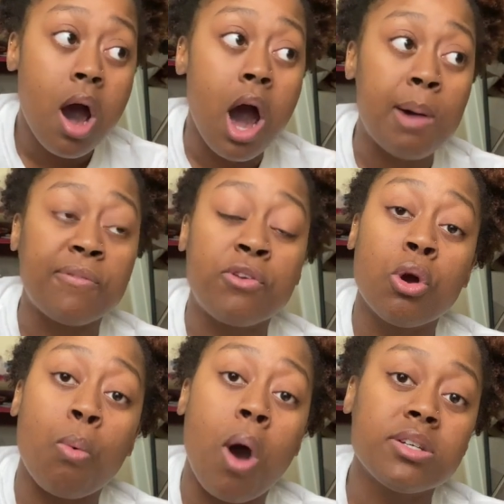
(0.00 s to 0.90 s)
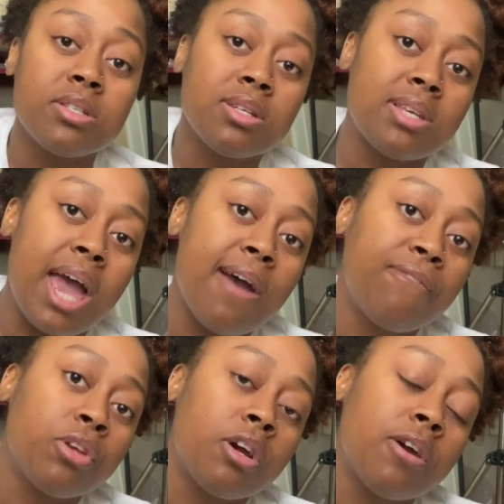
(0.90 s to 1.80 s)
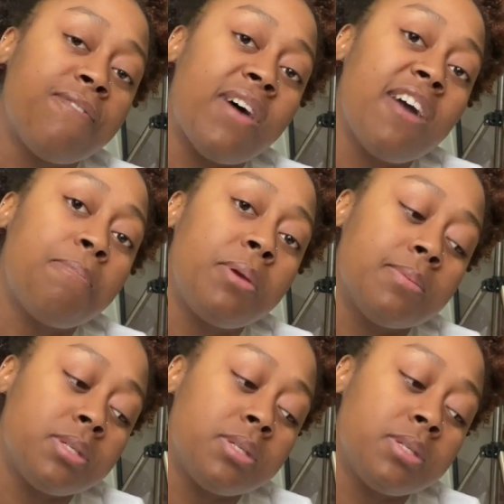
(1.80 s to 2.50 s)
If you are watching this after 5 p.m.